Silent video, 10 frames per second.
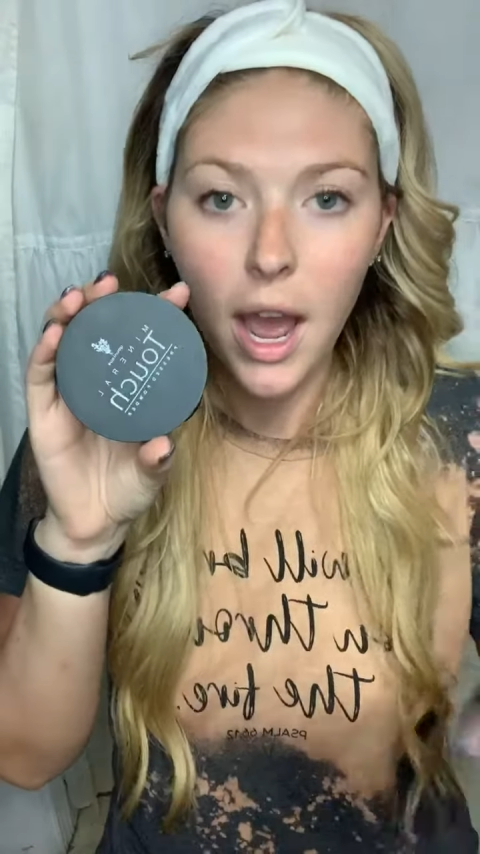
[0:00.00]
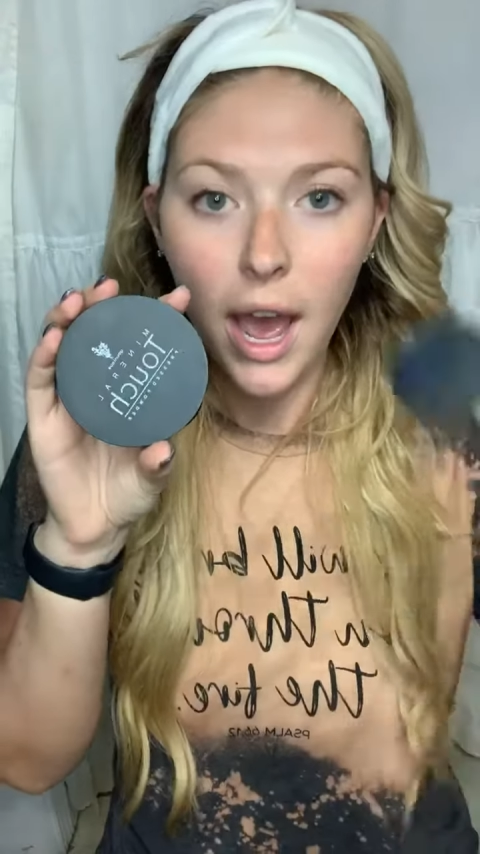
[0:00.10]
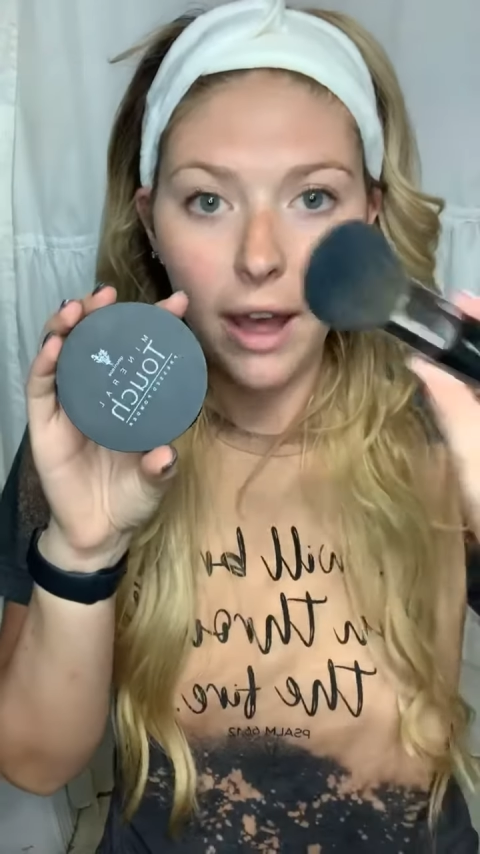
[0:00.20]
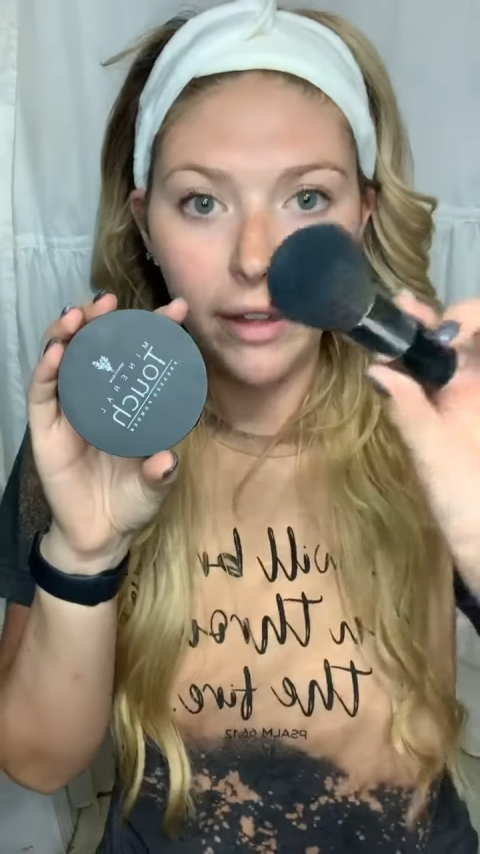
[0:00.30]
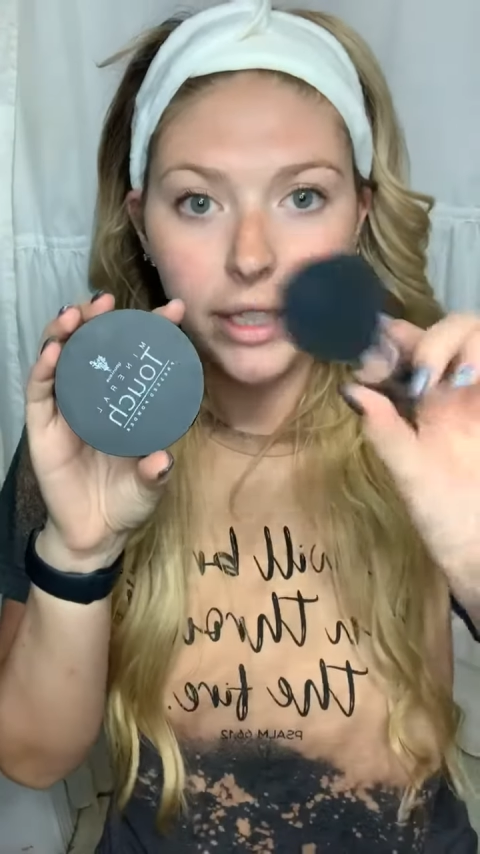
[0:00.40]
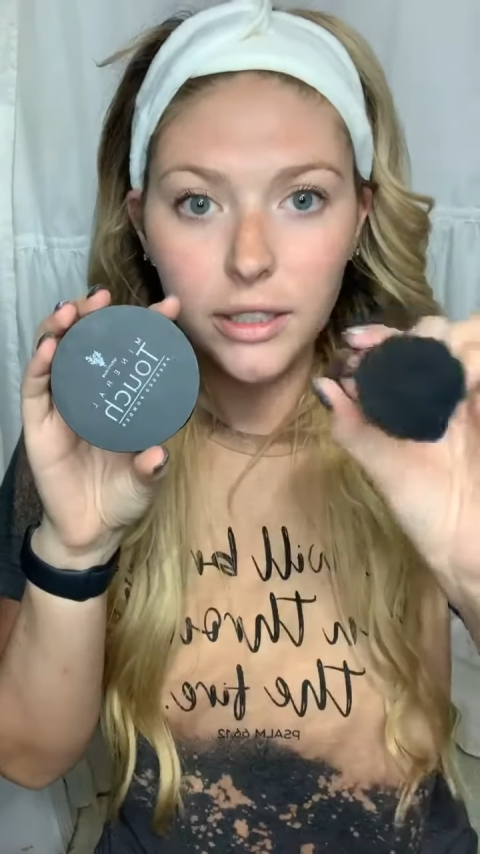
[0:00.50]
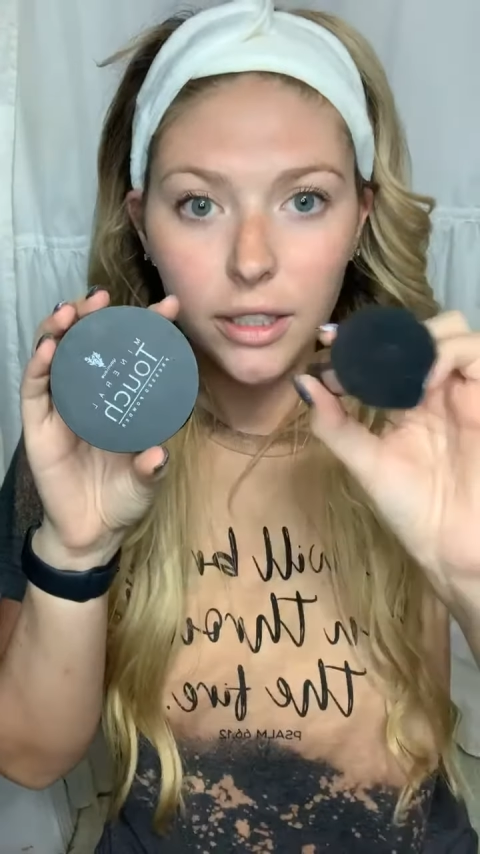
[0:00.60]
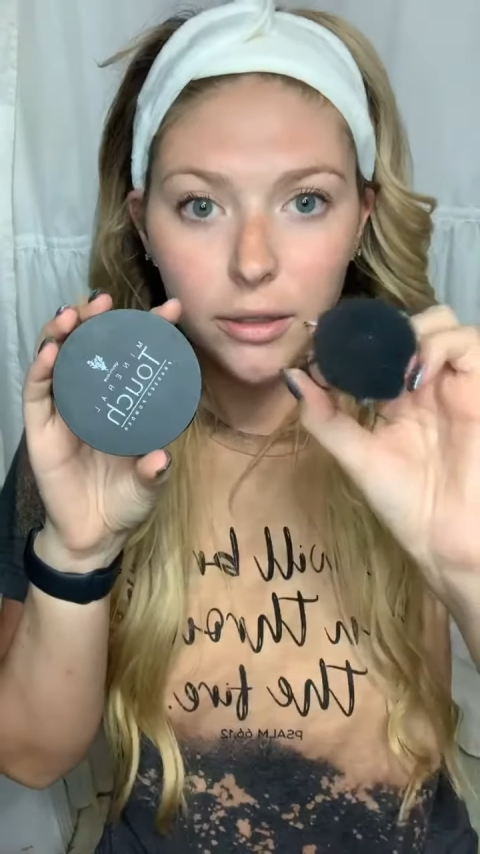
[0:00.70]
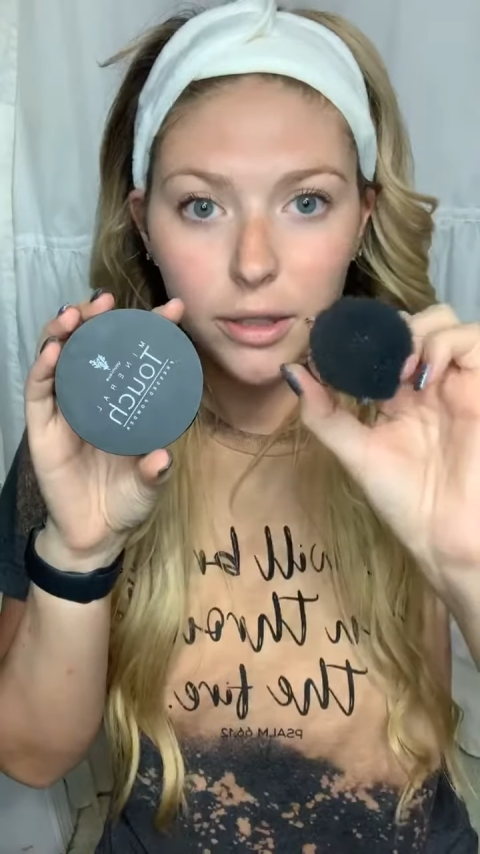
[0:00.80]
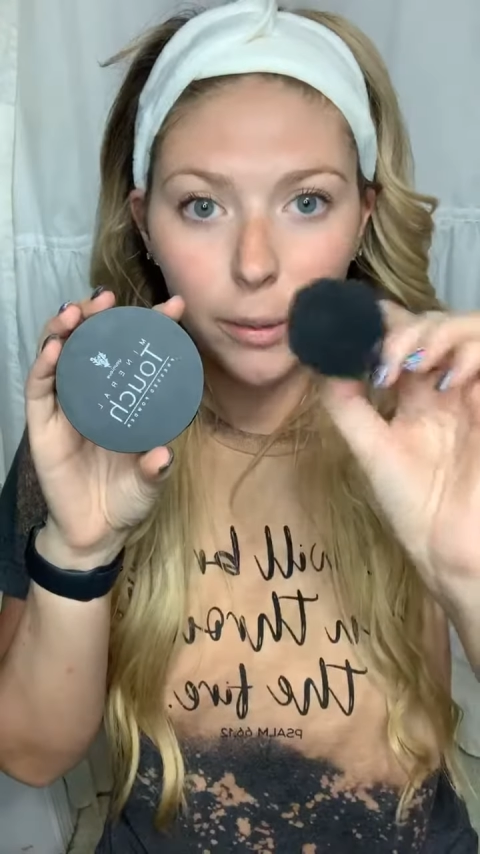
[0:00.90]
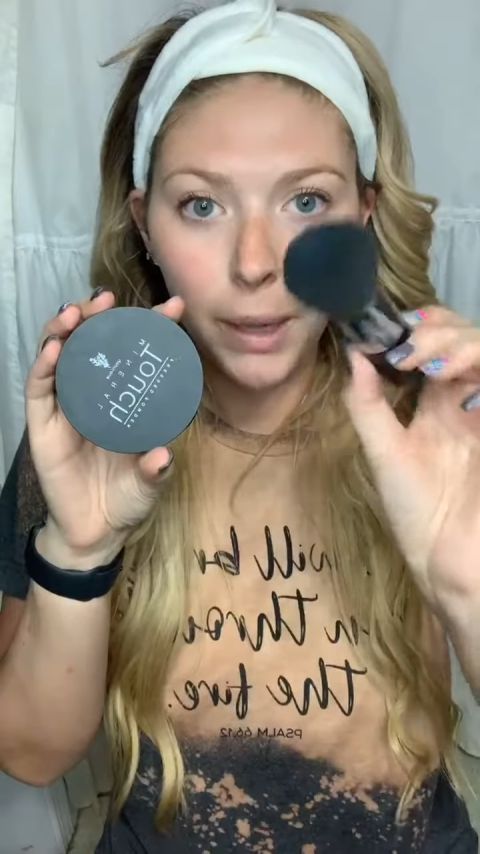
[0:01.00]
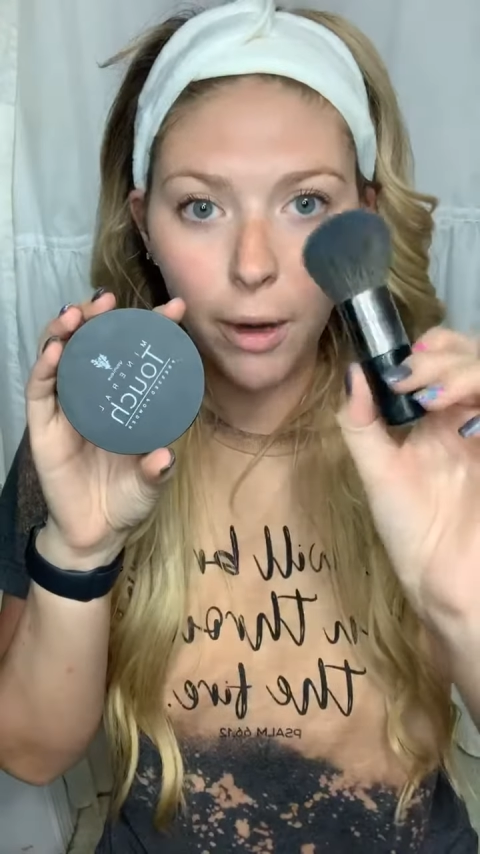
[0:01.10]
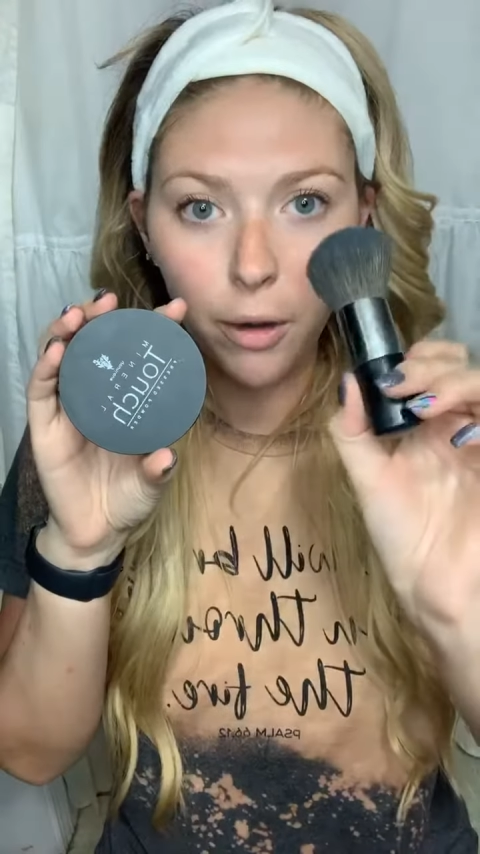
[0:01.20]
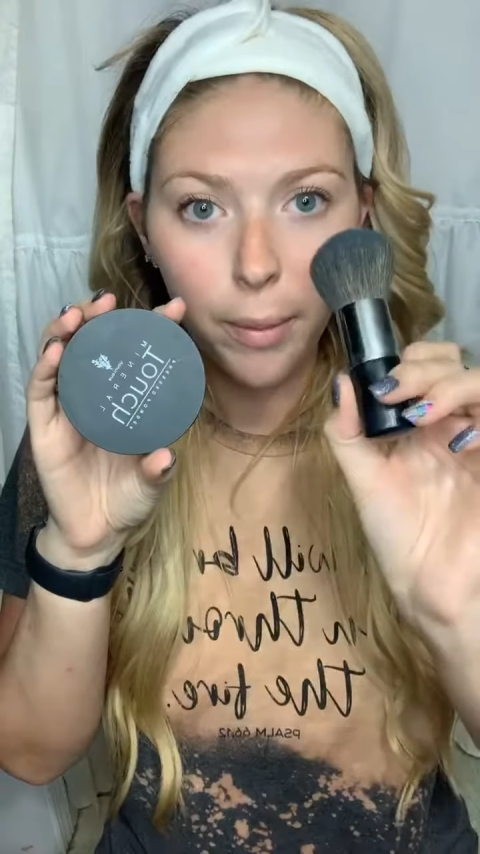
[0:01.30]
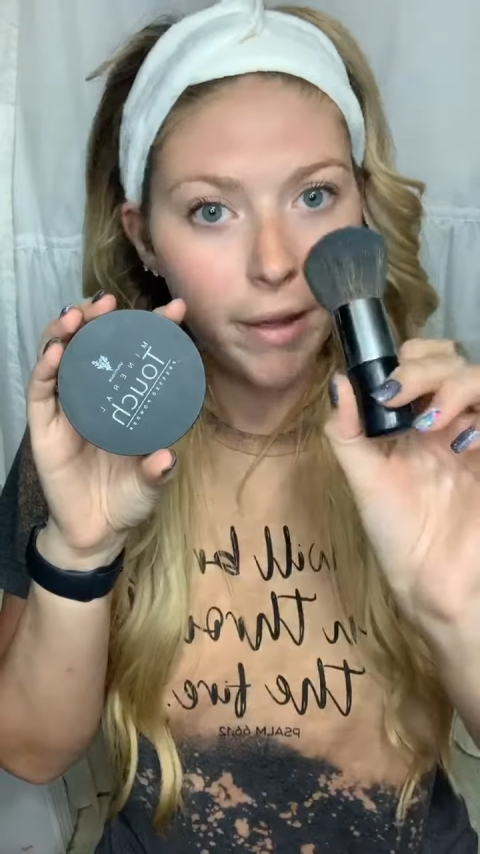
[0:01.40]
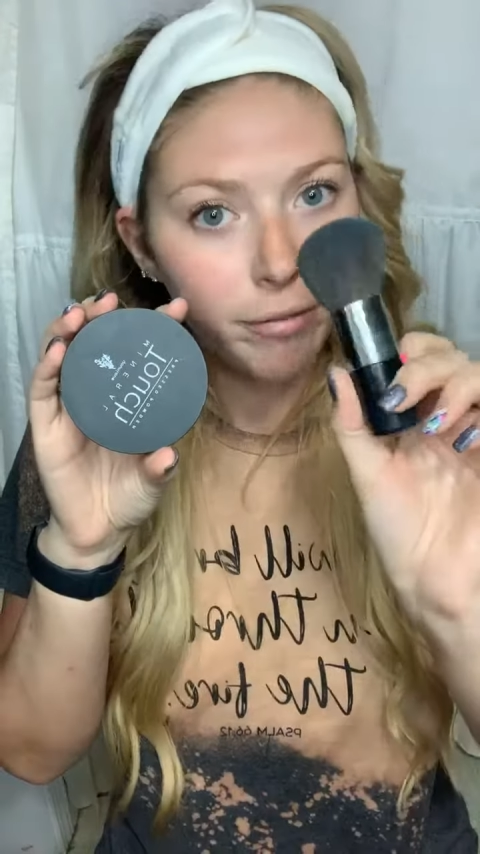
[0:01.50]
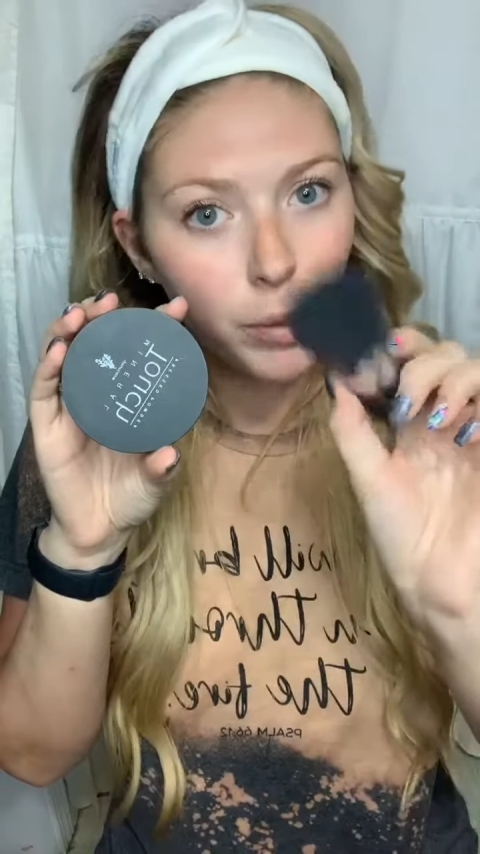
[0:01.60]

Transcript: I like to use the Powder Puff